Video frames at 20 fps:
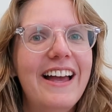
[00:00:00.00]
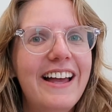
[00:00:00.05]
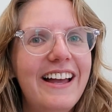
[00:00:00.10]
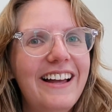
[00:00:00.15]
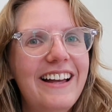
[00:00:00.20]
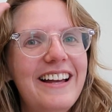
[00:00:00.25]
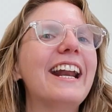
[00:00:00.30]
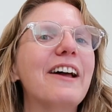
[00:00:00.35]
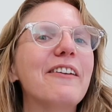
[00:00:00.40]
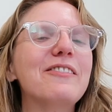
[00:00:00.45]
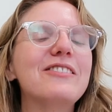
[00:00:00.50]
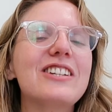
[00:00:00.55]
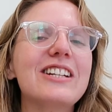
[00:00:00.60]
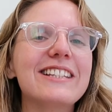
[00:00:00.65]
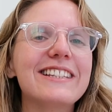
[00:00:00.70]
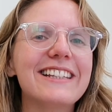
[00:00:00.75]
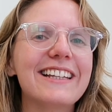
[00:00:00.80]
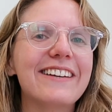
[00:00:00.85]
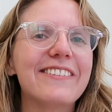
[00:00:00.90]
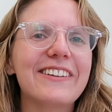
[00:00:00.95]
And I'm
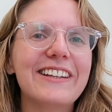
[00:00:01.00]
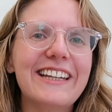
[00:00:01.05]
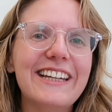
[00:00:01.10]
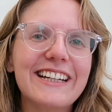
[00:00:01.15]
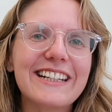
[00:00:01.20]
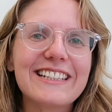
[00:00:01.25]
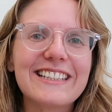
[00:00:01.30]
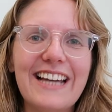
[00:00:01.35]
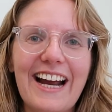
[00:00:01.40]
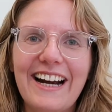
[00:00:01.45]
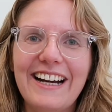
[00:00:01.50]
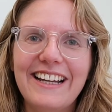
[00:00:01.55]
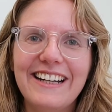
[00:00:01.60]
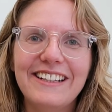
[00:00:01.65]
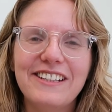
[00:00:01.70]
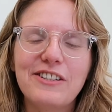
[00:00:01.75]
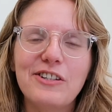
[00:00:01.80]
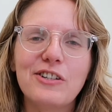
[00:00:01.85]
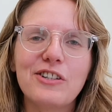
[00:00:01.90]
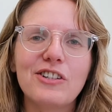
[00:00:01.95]
just really
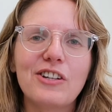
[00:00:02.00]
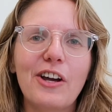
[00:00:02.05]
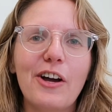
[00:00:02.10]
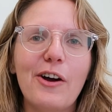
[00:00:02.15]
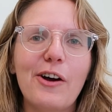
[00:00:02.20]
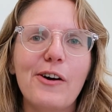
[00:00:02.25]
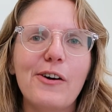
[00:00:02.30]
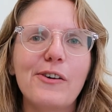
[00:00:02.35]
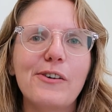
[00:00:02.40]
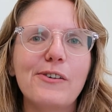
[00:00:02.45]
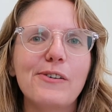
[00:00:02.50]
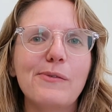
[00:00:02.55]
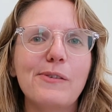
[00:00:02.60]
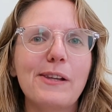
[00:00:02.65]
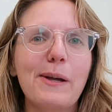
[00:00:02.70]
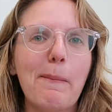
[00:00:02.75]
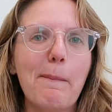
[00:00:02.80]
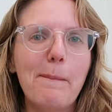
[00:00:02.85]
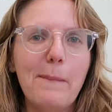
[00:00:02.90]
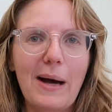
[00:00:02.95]
excited to show
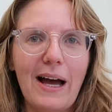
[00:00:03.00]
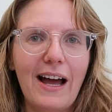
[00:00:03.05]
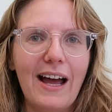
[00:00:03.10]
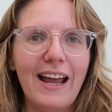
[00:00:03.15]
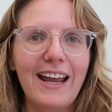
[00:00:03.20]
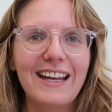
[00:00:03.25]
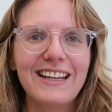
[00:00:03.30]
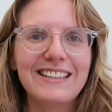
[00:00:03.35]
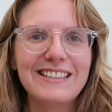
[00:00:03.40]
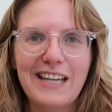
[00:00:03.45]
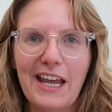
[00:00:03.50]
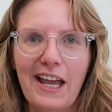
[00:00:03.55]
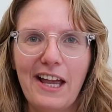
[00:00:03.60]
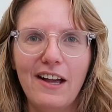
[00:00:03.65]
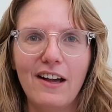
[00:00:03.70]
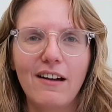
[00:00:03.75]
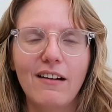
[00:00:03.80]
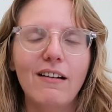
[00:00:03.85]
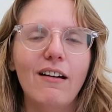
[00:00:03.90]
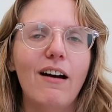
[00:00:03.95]
like my
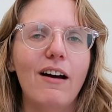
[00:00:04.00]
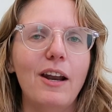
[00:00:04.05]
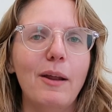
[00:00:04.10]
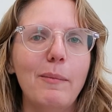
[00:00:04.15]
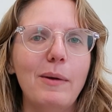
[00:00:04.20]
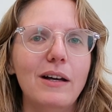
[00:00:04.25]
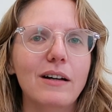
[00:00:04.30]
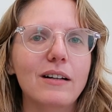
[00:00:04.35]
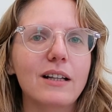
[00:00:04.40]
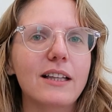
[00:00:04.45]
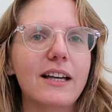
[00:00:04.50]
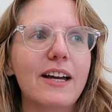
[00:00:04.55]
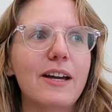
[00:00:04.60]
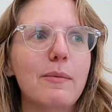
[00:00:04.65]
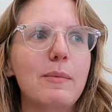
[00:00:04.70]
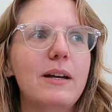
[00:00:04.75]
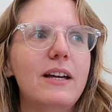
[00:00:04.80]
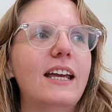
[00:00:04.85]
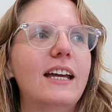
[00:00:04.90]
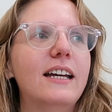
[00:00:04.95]
take on a mail
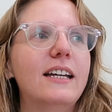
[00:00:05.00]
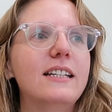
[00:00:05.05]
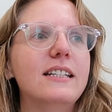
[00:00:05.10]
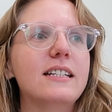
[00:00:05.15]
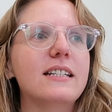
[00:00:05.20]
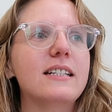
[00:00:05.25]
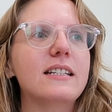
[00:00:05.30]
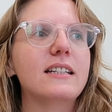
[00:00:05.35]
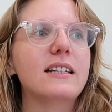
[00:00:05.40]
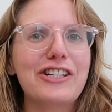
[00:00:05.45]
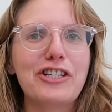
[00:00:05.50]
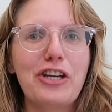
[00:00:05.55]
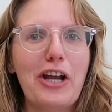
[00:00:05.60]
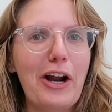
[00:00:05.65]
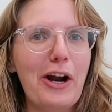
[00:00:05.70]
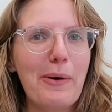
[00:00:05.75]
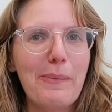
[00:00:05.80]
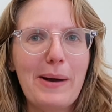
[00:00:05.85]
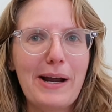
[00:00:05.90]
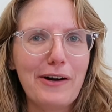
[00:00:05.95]
club and
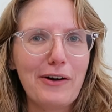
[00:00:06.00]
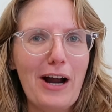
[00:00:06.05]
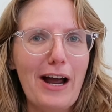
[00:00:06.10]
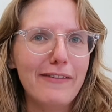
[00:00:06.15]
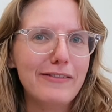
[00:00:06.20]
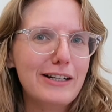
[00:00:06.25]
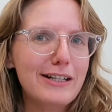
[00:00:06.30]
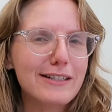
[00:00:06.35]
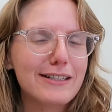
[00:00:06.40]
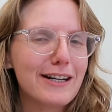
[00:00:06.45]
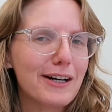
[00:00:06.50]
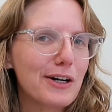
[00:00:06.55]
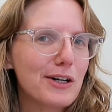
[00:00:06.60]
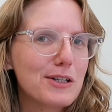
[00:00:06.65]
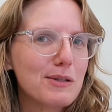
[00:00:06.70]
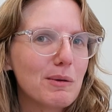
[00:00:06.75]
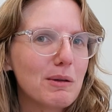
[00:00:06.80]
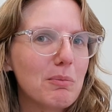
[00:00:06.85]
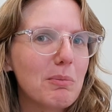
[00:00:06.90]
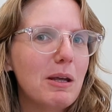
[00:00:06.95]
share my crafty
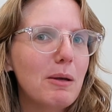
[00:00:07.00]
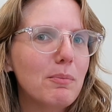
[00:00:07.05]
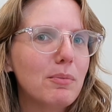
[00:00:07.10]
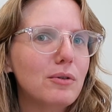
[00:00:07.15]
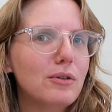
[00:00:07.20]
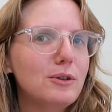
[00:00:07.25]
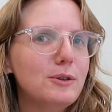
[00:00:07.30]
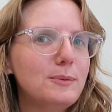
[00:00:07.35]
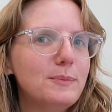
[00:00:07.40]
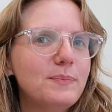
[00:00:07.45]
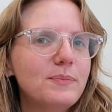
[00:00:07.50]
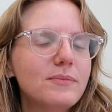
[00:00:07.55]
stickers with people.